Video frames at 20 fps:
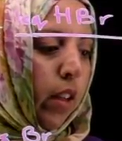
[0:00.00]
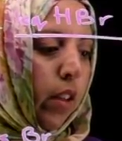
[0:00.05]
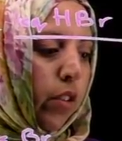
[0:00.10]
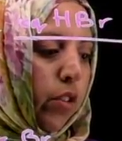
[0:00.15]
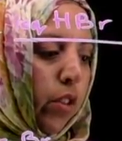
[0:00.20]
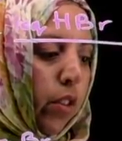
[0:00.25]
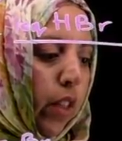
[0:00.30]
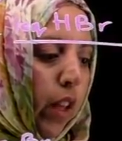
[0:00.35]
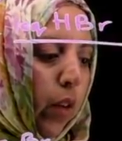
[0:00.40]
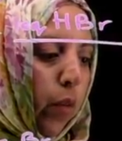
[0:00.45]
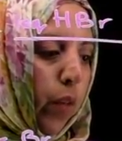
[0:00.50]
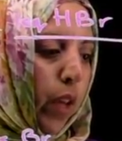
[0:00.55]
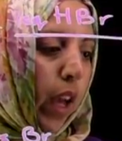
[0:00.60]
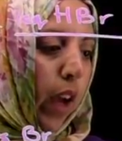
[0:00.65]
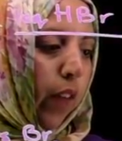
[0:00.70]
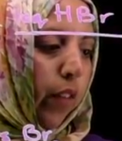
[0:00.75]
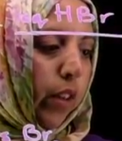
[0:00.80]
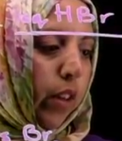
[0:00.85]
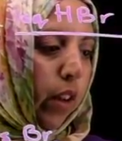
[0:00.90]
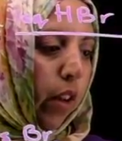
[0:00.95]
So then we
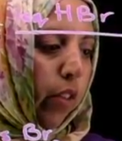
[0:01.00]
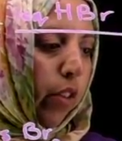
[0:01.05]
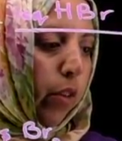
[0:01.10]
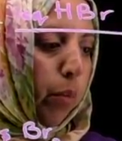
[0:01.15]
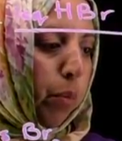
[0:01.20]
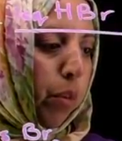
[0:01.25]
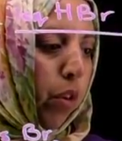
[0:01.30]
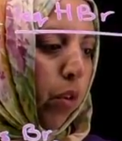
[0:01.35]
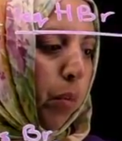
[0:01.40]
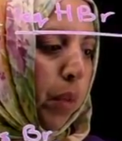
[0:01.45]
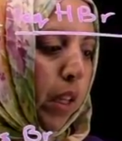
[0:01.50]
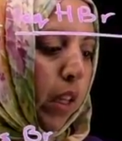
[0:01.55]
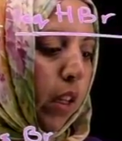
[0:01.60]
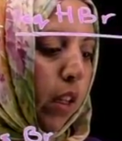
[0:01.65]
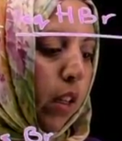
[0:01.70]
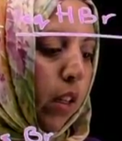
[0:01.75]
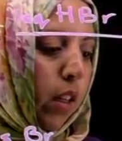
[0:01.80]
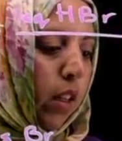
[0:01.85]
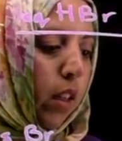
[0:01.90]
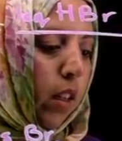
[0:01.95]
have another
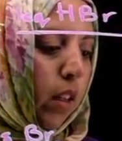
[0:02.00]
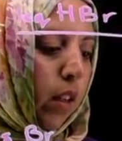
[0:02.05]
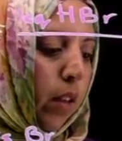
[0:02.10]
bromine